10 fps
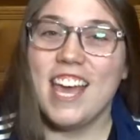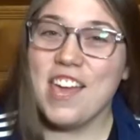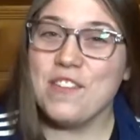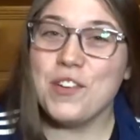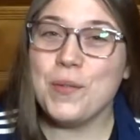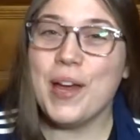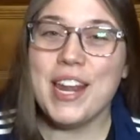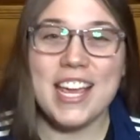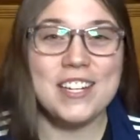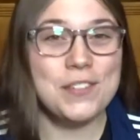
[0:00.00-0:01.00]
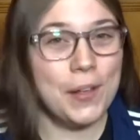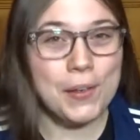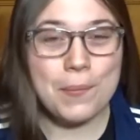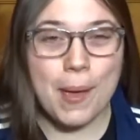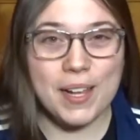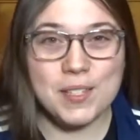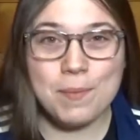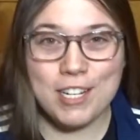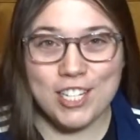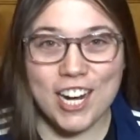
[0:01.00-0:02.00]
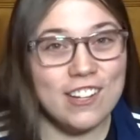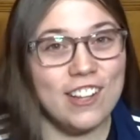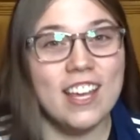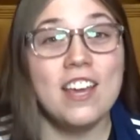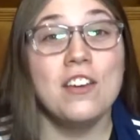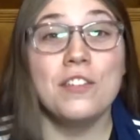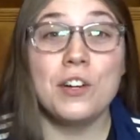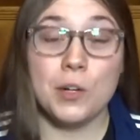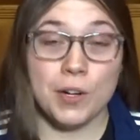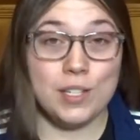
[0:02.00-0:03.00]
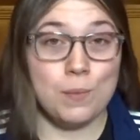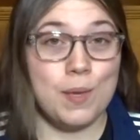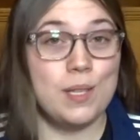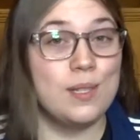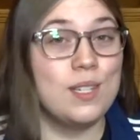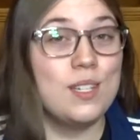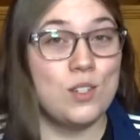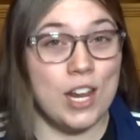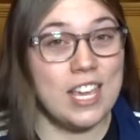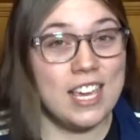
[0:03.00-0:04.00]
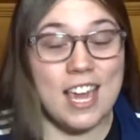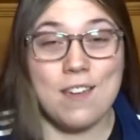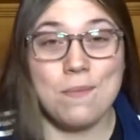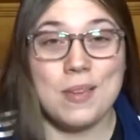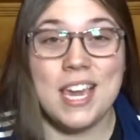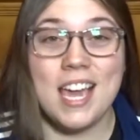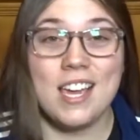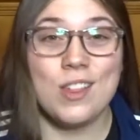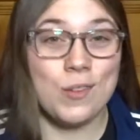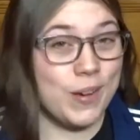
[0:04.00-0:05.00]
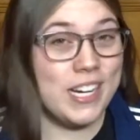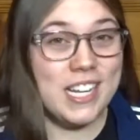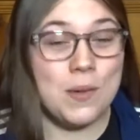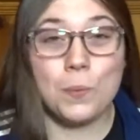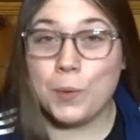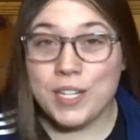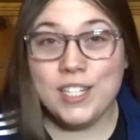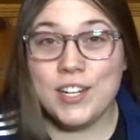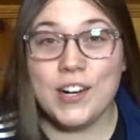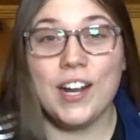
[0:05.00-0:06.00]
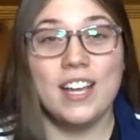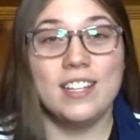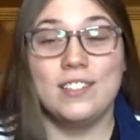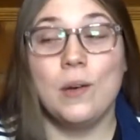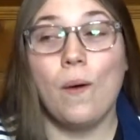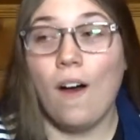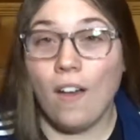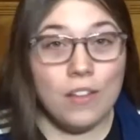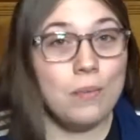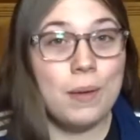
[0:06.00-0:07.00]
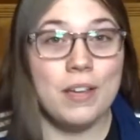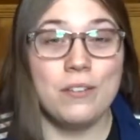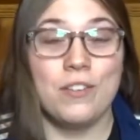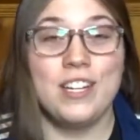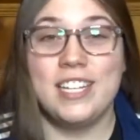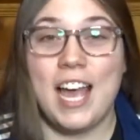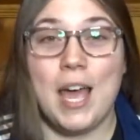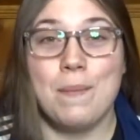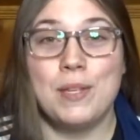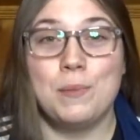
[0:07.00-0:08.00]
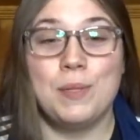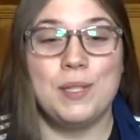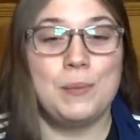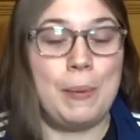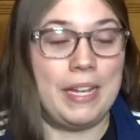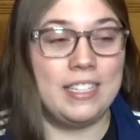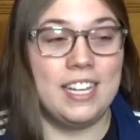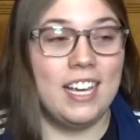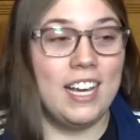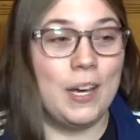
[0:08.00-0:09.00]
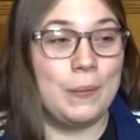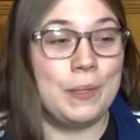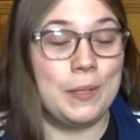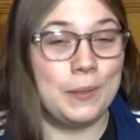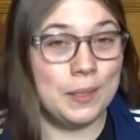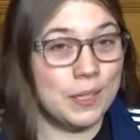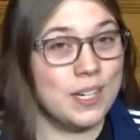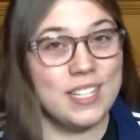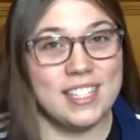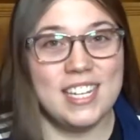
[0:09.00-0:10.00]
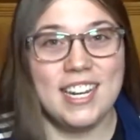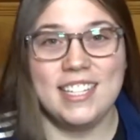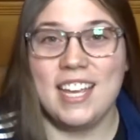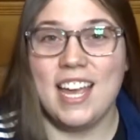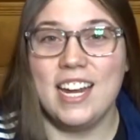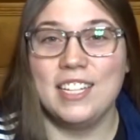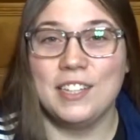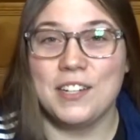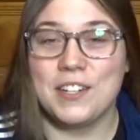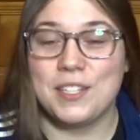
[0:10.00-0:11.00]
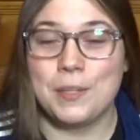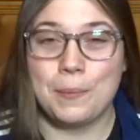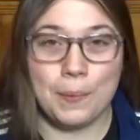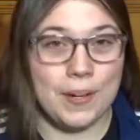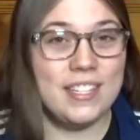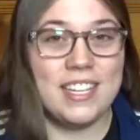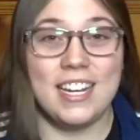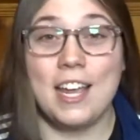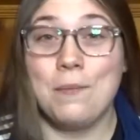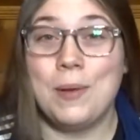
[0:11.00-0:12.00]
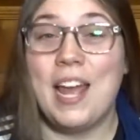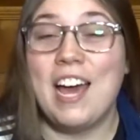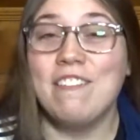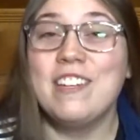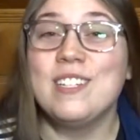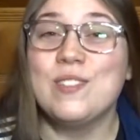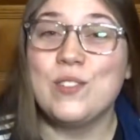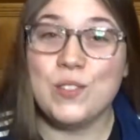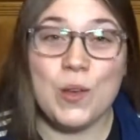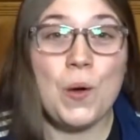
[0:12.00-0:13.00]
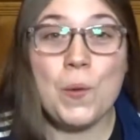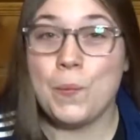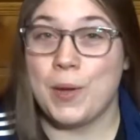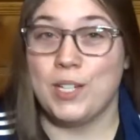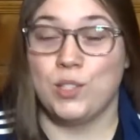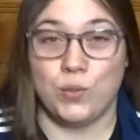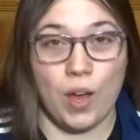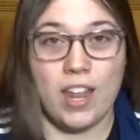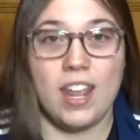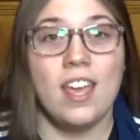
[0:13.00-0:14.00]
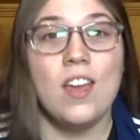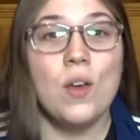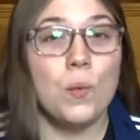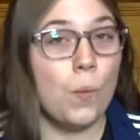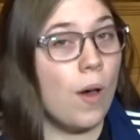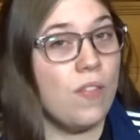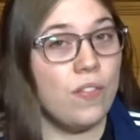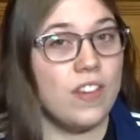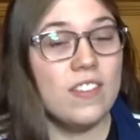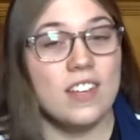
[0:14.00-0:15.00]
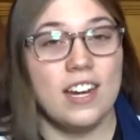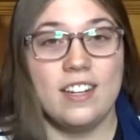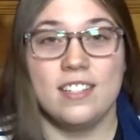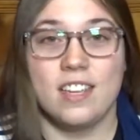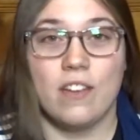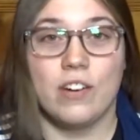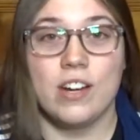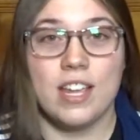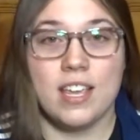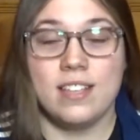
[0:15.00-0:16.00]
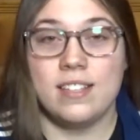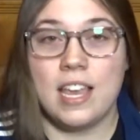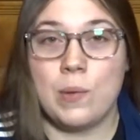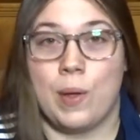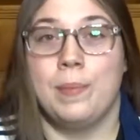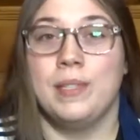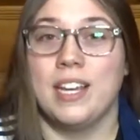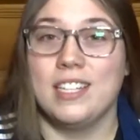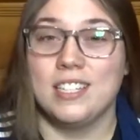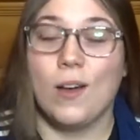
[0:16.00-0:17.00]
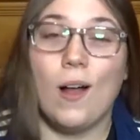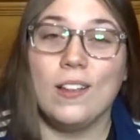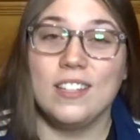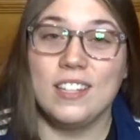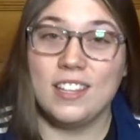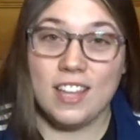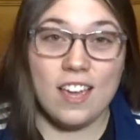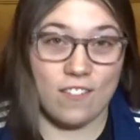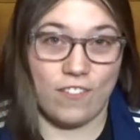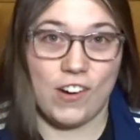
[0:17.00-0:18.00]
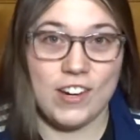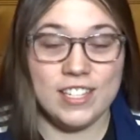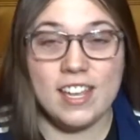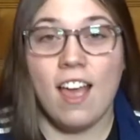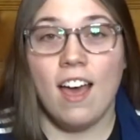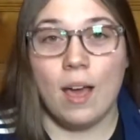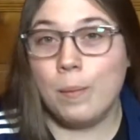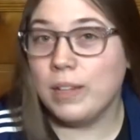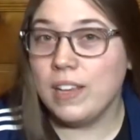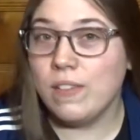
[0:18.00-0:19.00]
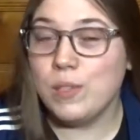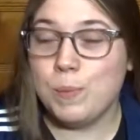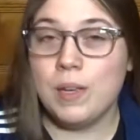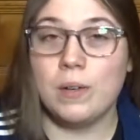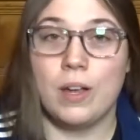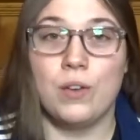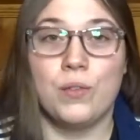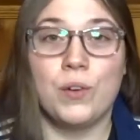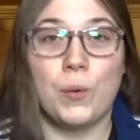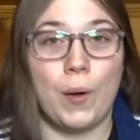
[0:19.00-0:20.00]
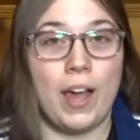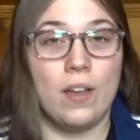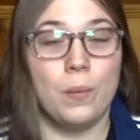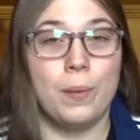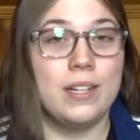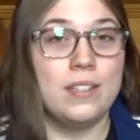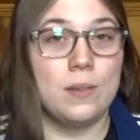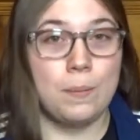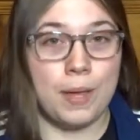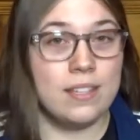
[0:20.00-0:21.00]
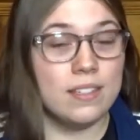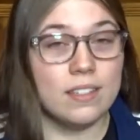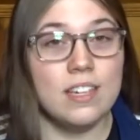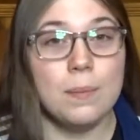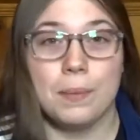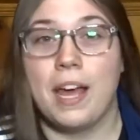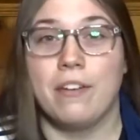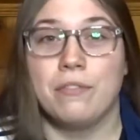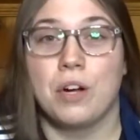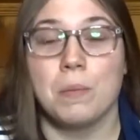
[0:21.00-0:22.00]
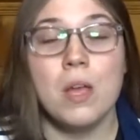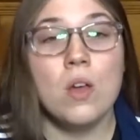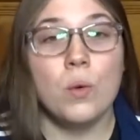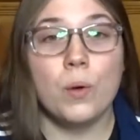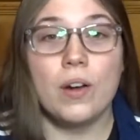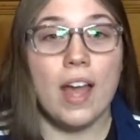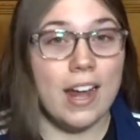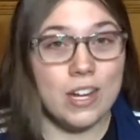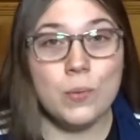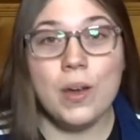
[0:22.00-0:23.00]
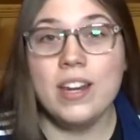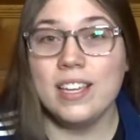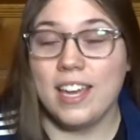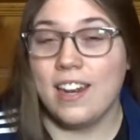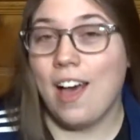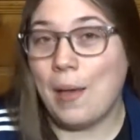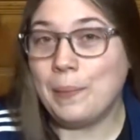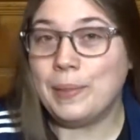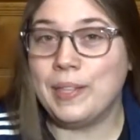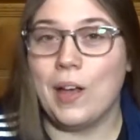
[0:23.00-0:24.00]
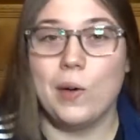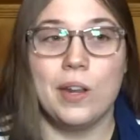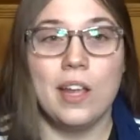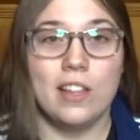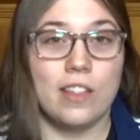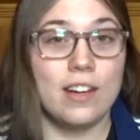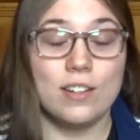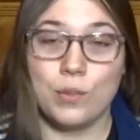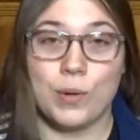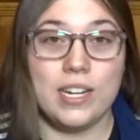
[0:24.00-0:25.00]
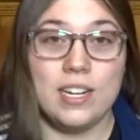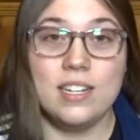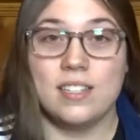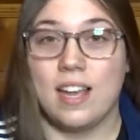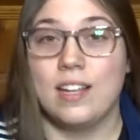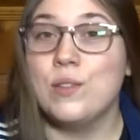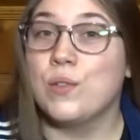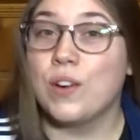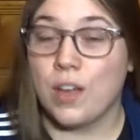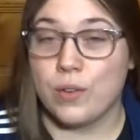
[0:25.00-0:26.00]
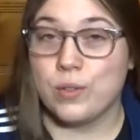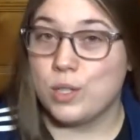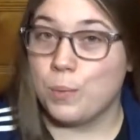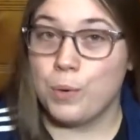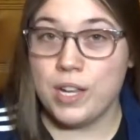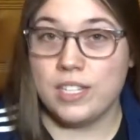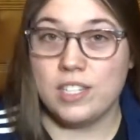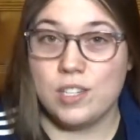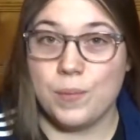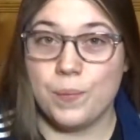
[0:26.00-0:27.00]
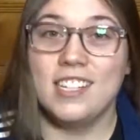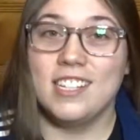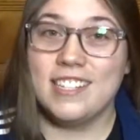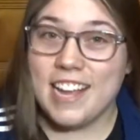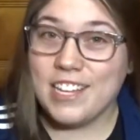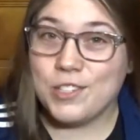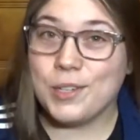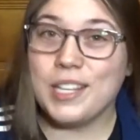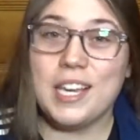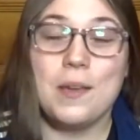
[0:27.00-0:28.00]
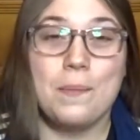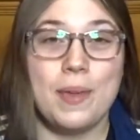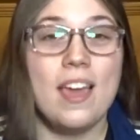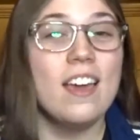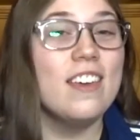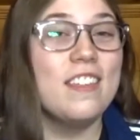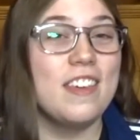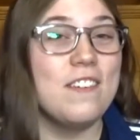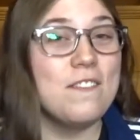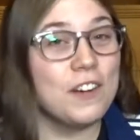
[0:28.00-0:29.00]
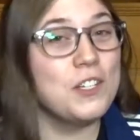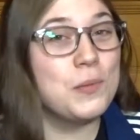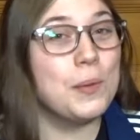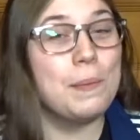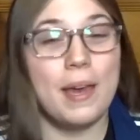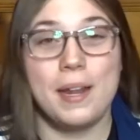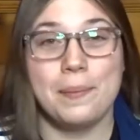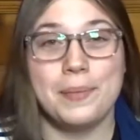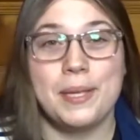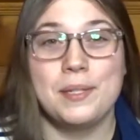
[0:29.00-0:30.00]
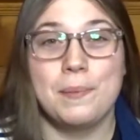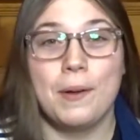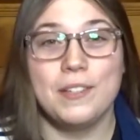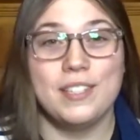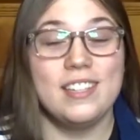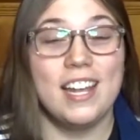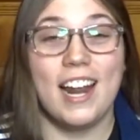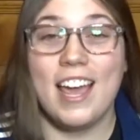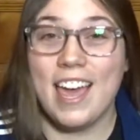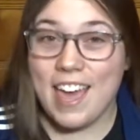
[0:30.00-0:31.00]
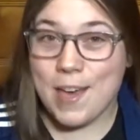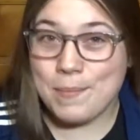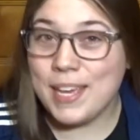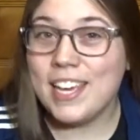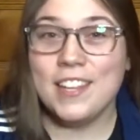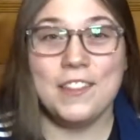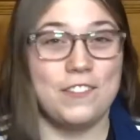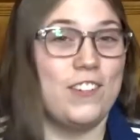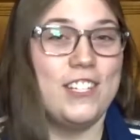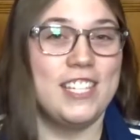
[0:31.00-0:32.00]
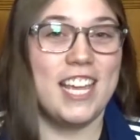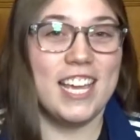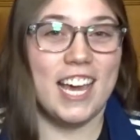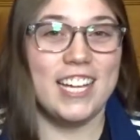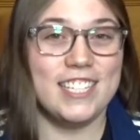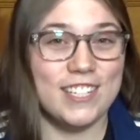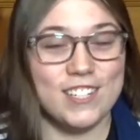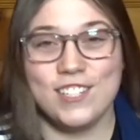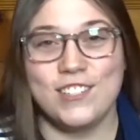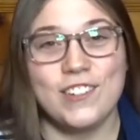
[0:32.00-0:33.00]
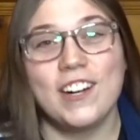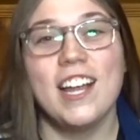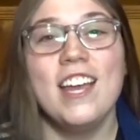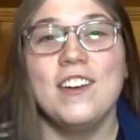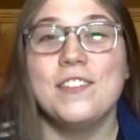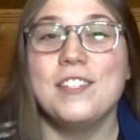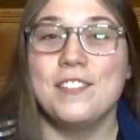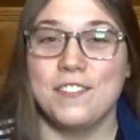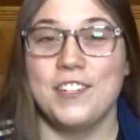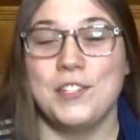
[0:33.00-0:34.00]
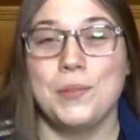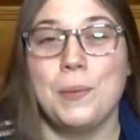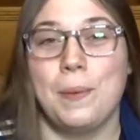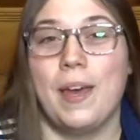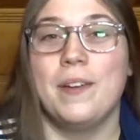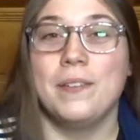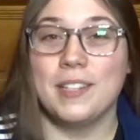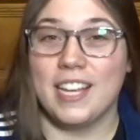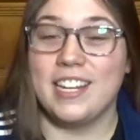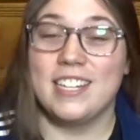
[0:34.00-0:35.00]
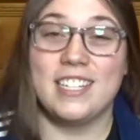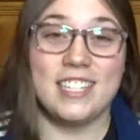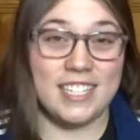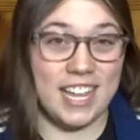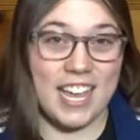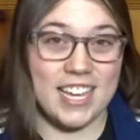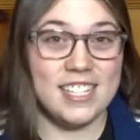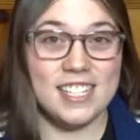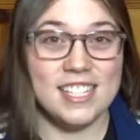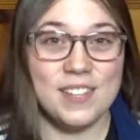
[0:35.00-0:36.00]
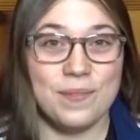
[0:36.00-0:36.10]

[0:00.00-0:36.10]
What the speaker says: Hey everyone, and welcome back to my channel. For Christmas, Jake gave me a 3D printer, so all of my free time has been spent, learning to design, learning to print, and I've been having so much fun. One thing that I discovered is a website called Thingiverse. I believe it's been around for a while, but it's basically a platform where anyone can upload their 3D designs for others to print. Naturally, being the virtual pet obsessed person that I am, the first thing I searched for was virtual pet related designs.